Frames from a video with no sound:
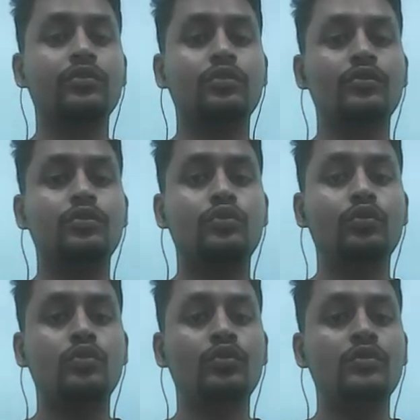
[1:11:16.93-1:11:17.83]
So
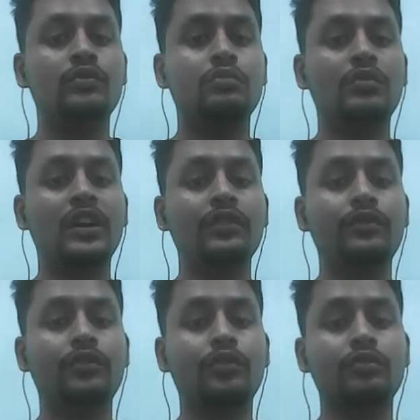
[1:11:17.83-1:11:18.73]
2 by
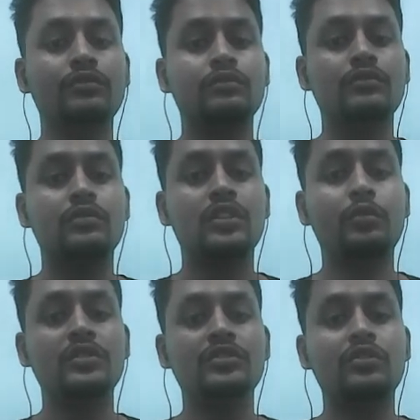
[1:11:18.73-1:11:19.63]
4.
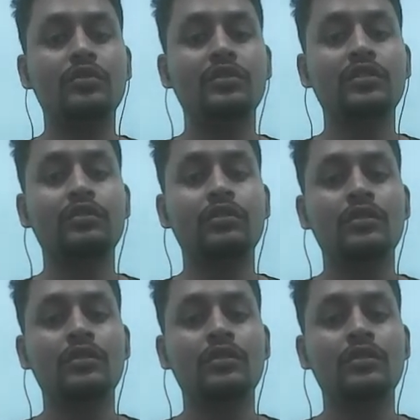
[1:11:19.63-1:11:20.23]
How much it will be?